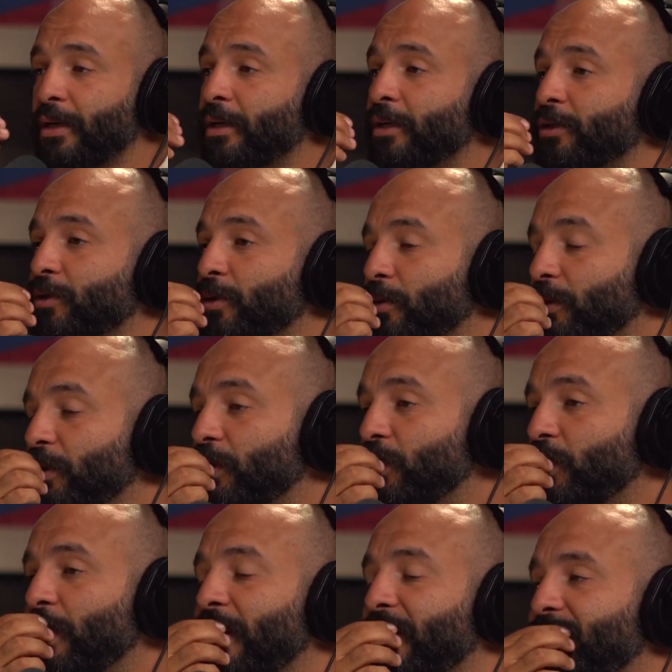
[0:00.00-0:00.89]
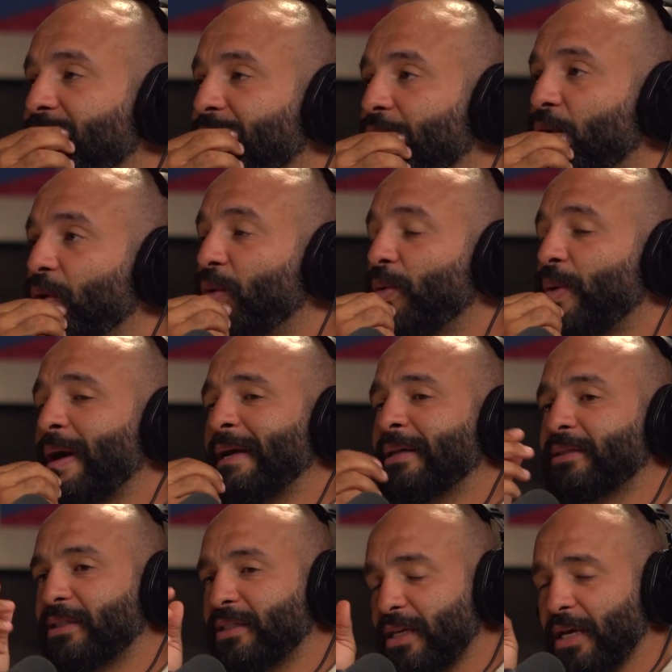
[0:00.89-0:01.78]
So you have to know
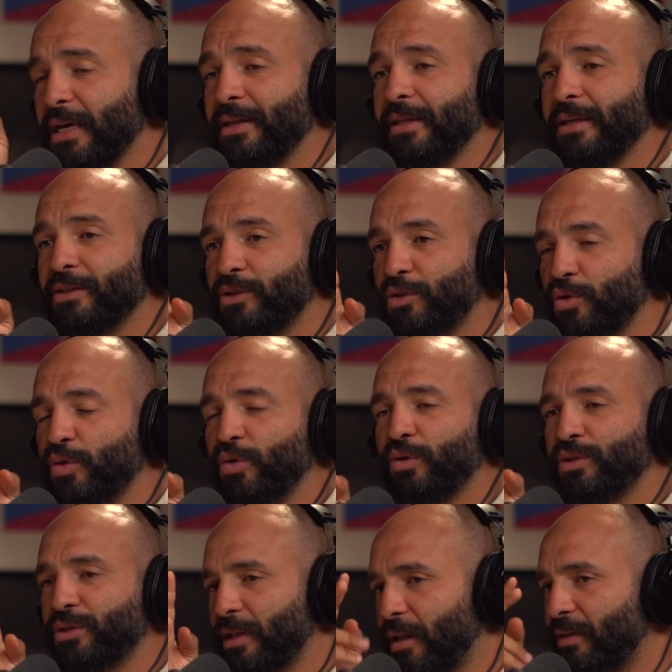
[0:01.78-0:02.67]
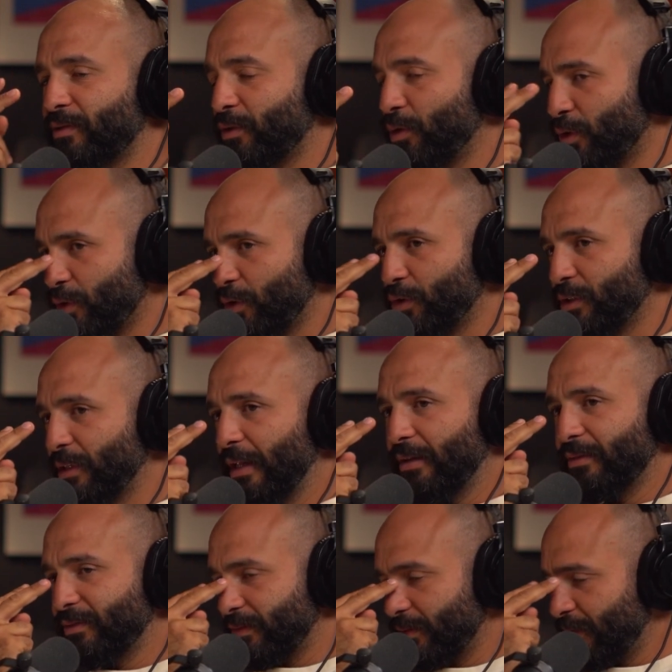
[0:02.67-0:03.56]
and say this to yourself, look
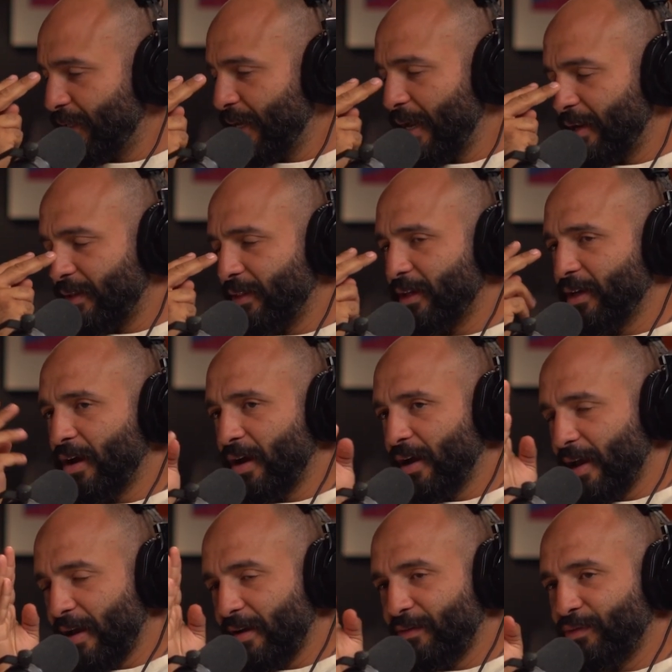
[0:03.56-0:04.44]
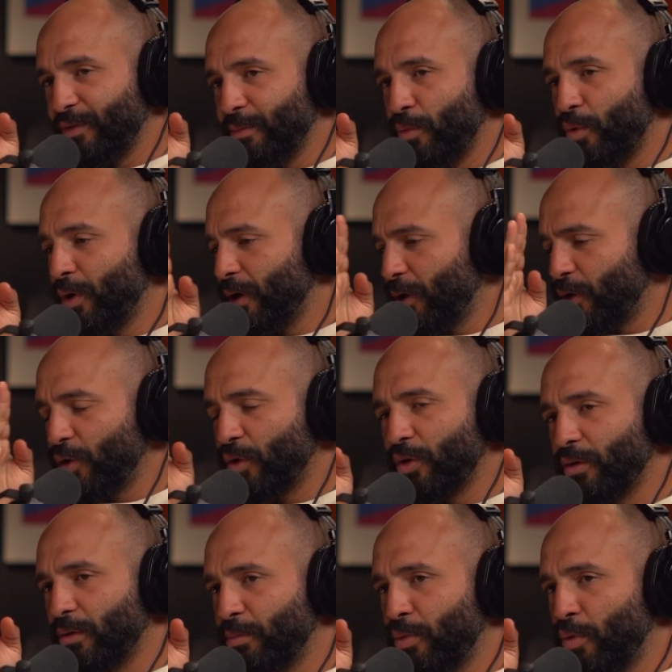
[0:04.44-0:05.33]
yourself dead in the eye every morning,
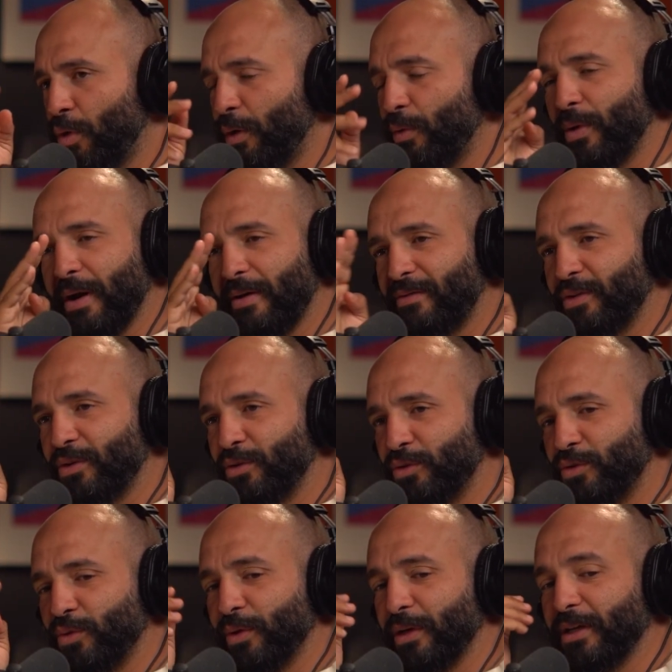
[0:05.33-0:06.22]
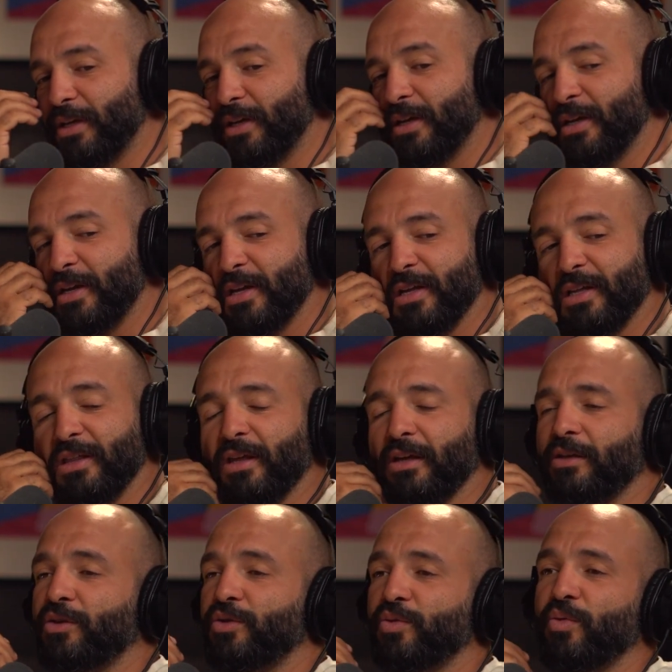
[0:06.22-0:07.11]
girl or boy, whatever you're doing,
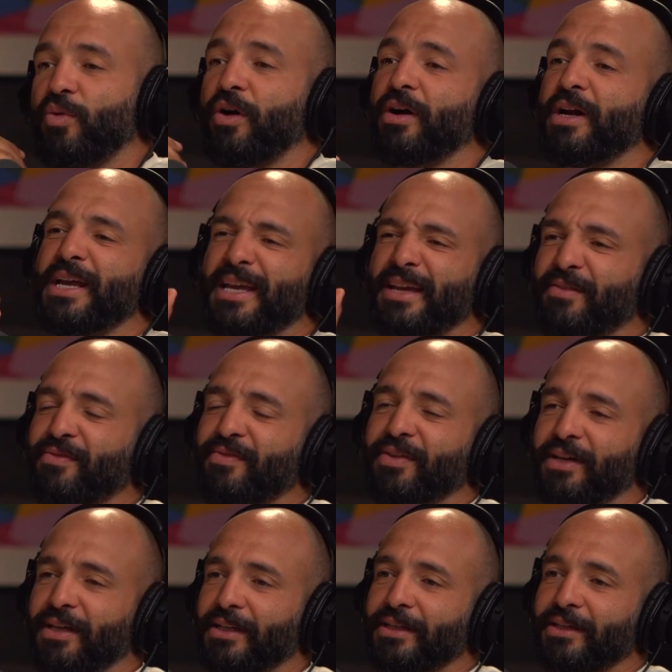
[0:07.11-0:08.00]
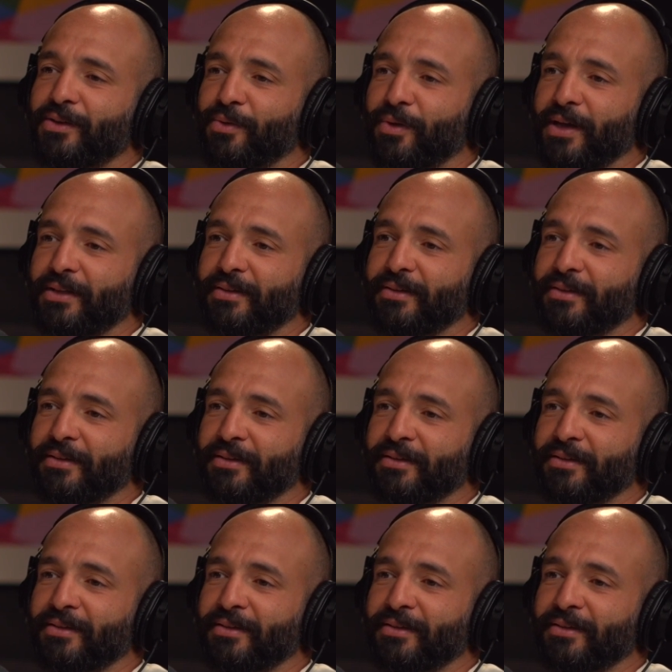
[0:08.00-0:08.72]
that you are infinitely great.